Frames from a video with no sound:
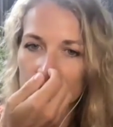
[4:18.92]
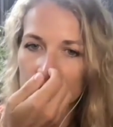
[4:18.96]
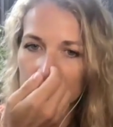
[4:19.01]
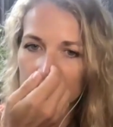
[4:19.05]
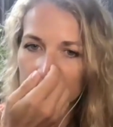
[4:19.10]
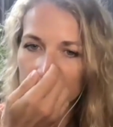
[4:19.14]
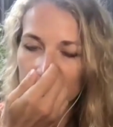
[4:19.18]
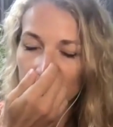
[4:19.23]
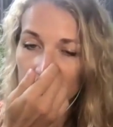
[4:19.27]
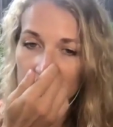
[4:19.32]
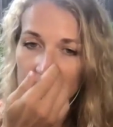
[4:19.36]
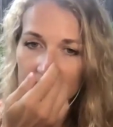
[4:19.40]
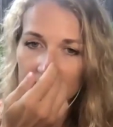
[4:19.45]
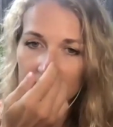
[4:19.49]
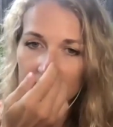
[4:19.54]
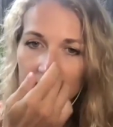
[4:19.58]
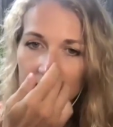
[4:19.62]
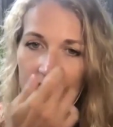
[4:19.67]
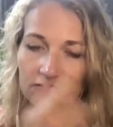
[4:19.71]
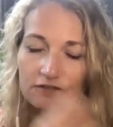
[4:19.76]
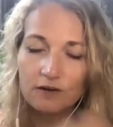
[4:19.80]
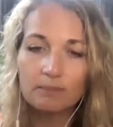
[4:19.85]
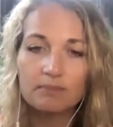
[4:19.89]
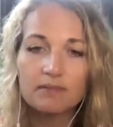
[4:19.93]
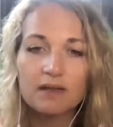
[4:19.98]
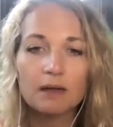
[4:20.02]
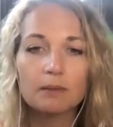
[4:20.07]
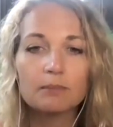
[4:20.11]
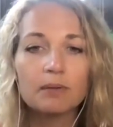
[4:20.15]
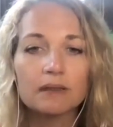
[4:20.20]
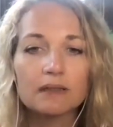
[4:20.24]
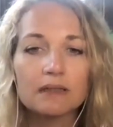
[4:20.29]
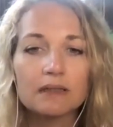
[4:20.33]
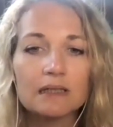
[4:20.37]
toxin from their
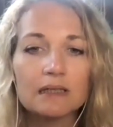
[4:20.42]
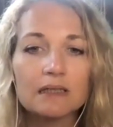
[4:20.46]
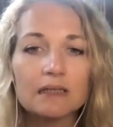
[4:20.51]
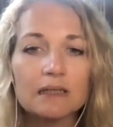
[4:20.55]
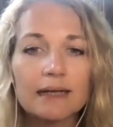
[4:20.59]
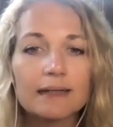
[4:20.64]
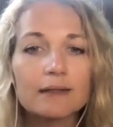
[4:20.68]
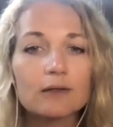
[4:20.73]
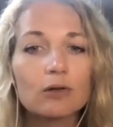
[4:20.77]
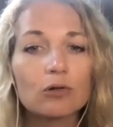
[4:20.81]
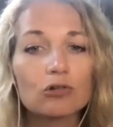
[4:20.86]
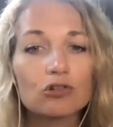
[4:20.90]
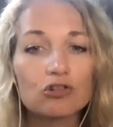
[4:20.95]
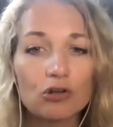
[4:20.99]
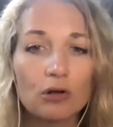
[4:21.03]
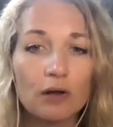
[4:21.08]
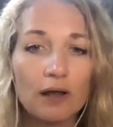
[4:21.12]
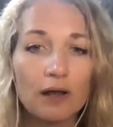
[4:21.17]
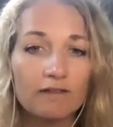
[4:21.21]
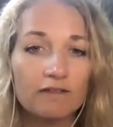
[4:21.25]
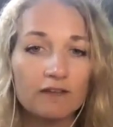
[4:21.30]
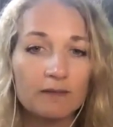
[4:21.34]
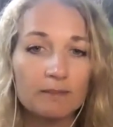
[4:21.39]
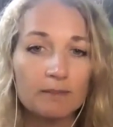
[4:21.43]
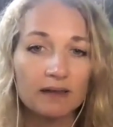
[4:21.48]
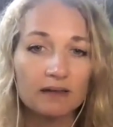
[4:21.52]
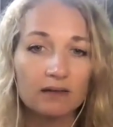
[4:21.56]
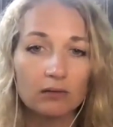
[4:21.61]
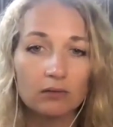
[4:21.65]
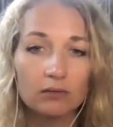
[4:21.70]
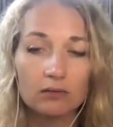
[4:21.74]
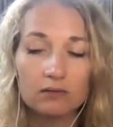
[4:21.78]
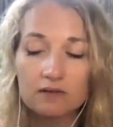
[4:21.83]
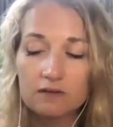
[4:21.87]
body and also heavy
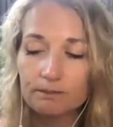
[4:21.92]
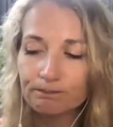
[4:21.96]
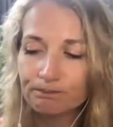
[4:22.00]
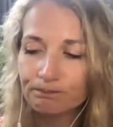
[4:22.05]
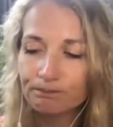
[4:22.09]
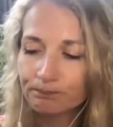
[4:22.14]
metals.